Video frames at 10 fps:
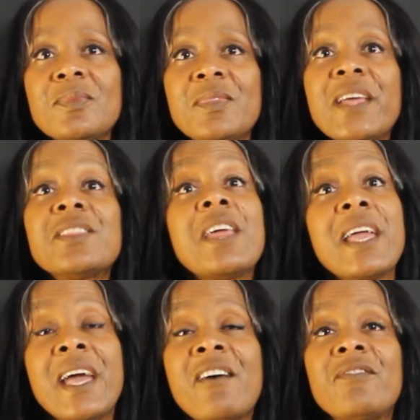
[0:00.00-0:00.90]
That they
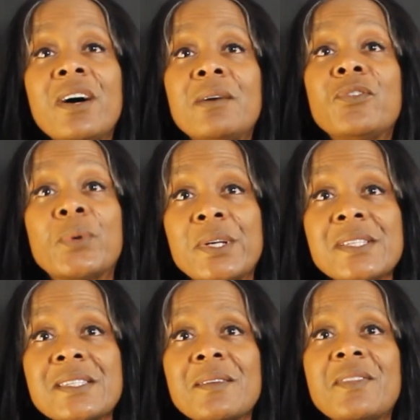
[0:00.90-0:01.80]
have a
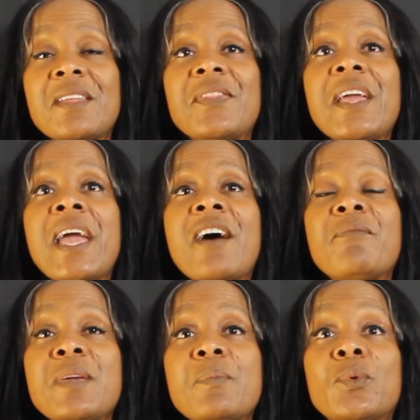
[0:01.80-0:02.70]
voice, that they
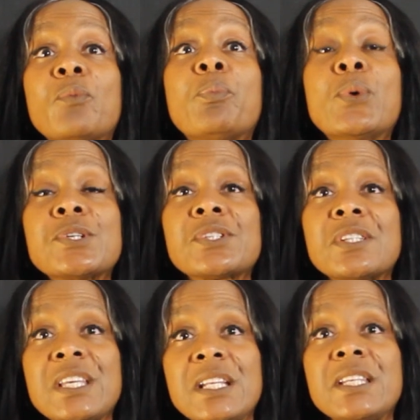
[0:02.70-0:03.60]
have people
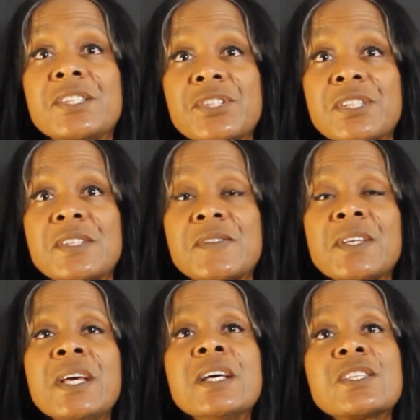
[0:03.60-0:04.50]
pushing the initiatives,
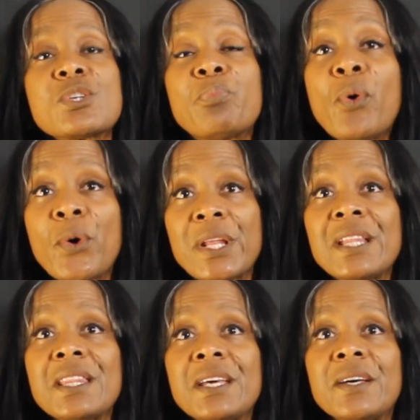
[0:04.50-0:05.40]

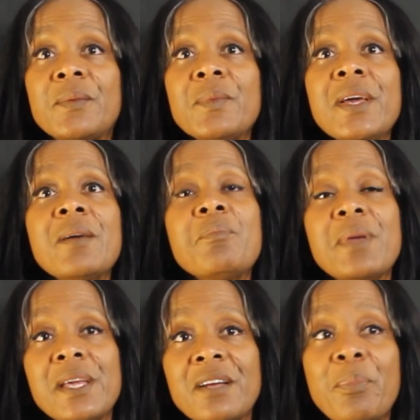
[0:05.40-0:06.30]
supporting them,
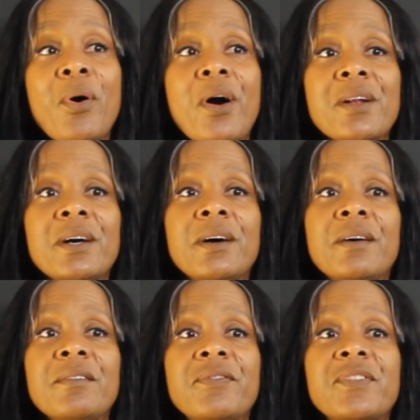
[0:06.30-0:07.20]
being a part
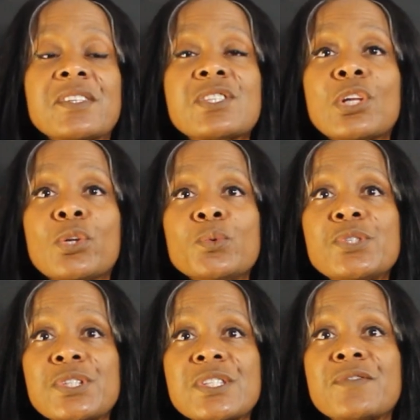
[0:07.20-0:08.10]
of the
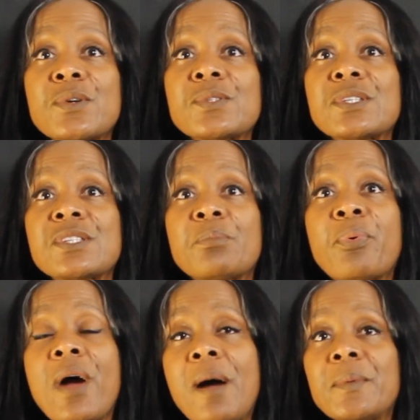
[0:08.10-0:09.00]
solutions versus the
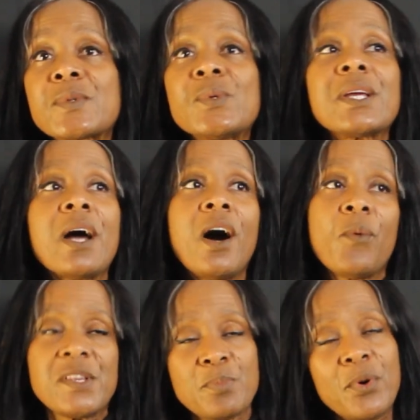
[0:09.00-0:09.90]
problems. We can
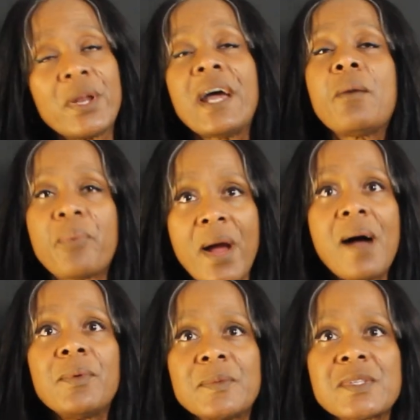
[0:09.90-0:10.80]
always point out
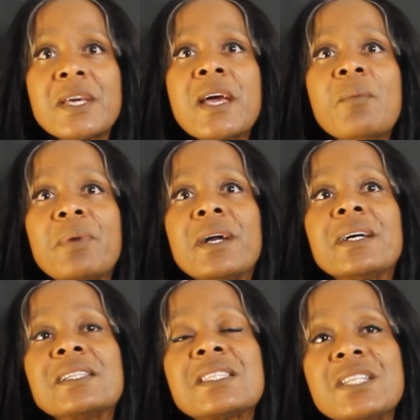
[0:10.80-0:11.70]
problems, but
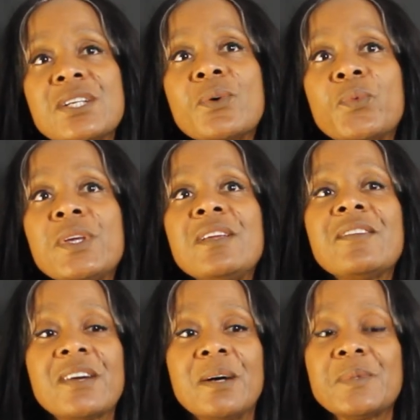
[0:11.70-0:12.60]
until we
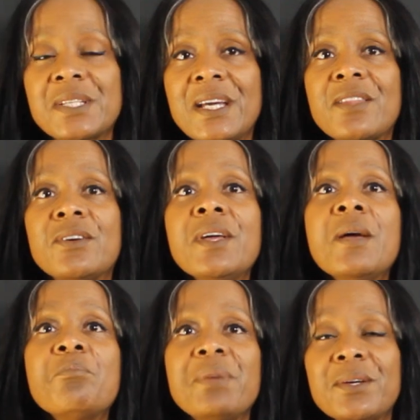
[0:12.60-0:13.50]
come together,
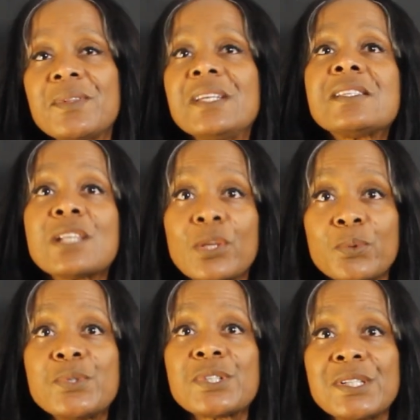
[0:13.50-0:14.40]
build these
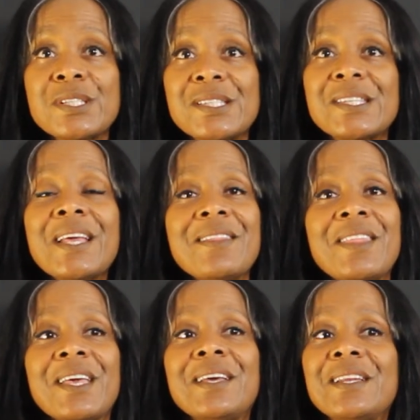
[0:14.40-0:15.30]
solutions,
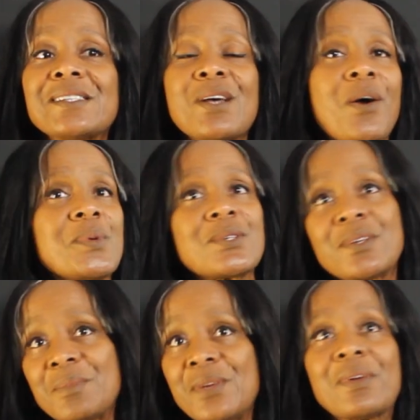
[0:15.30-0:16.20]
then it's always
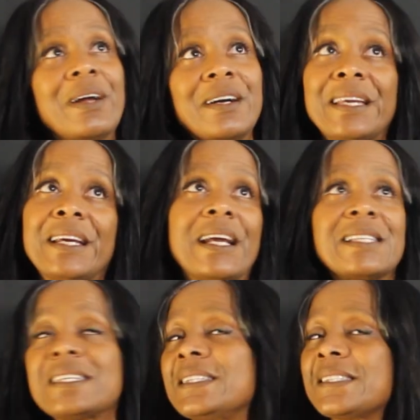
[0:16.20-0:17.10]
going to be, again, I
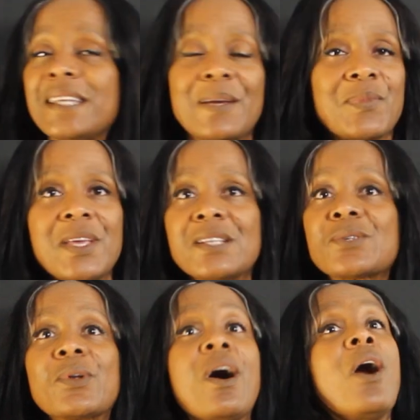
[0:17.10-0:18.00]
say the same thing, it's
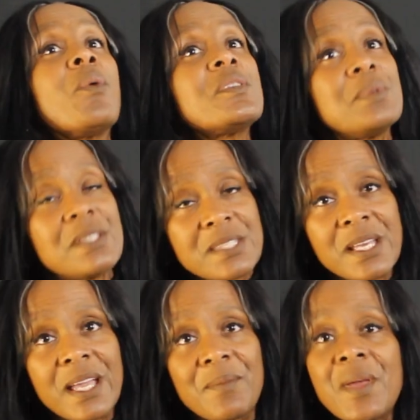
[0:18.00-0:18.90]
going to always be the
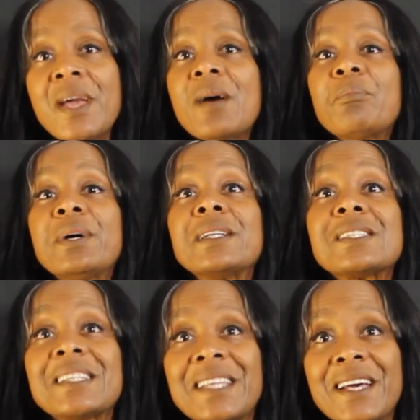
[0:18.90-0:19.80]
same. But
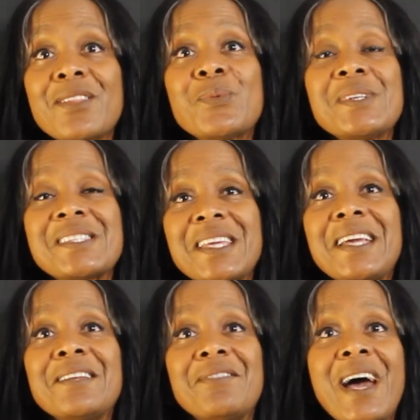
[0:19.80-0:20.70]
together we
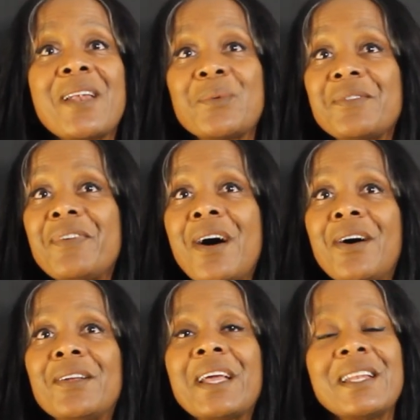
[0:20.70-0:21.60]
stand, divided we
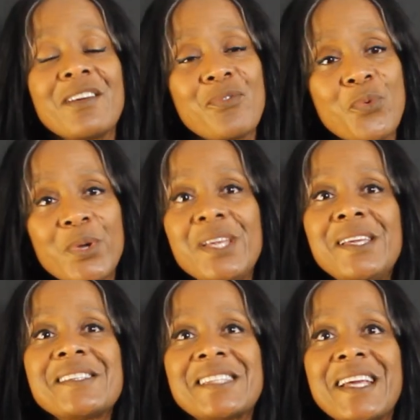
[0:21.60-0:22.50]
fall. And if
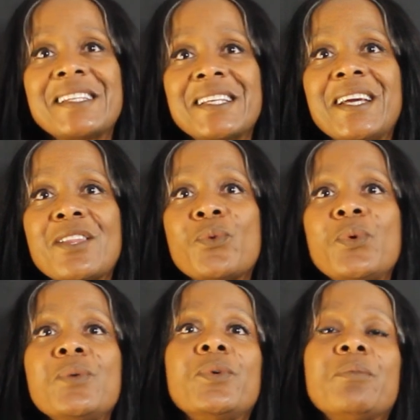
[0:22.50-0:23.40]
we stand together,
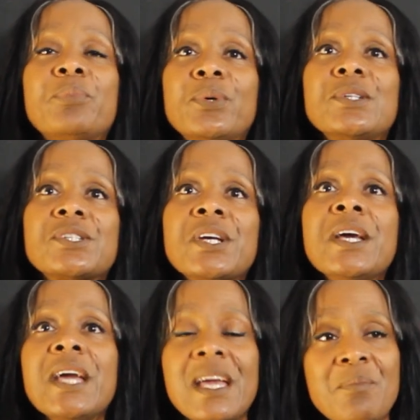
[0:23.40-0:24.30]
we will push
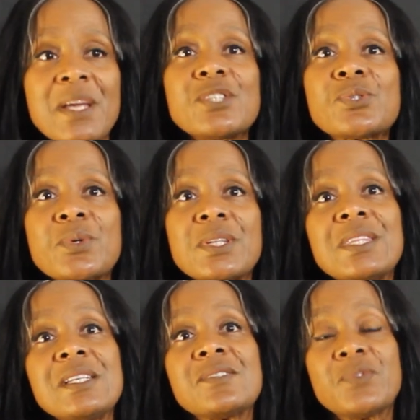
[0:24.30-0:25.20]
and make sure that
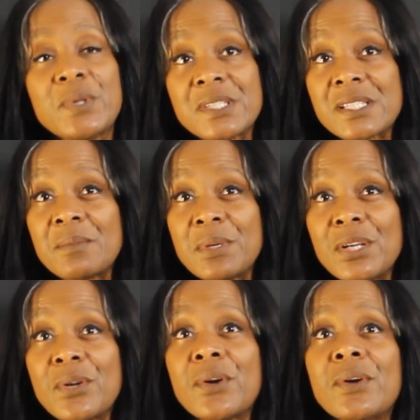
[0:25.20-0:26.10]
these voices are
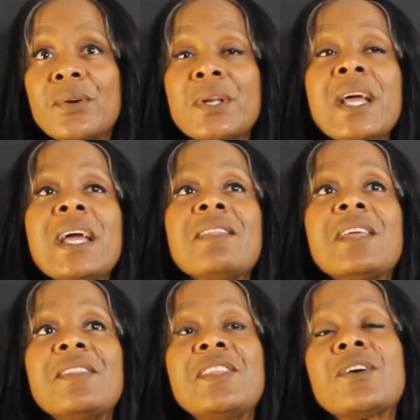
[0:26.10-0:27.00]
being heard and
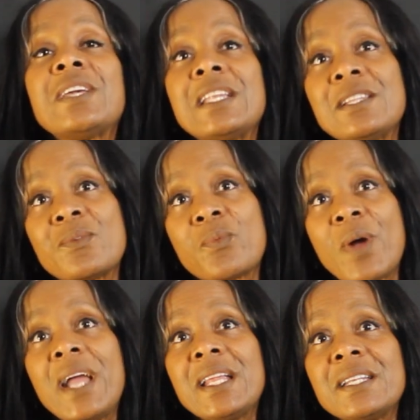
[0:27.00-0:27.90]
that they're getting the
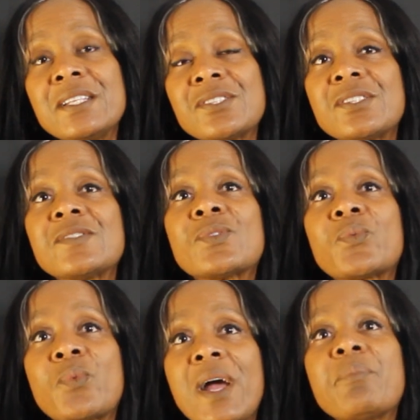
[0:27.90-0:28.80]
right initiatives, the
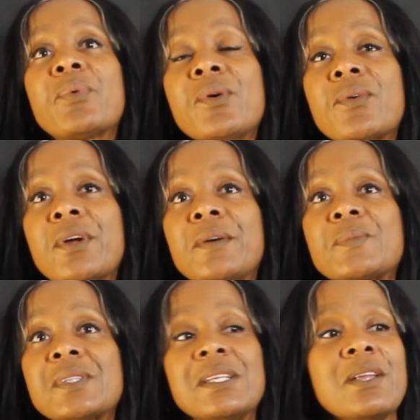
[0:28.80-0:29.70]
right
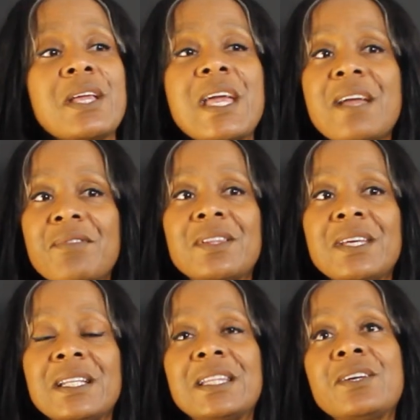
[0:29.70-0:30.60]
programs, and
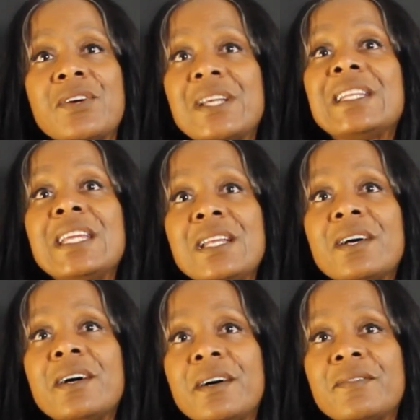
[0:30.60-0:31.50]
everything that they're in
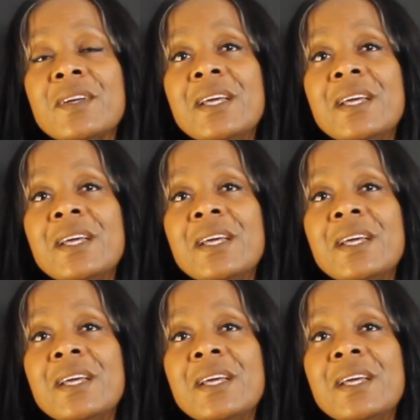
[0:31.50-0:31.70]
need of.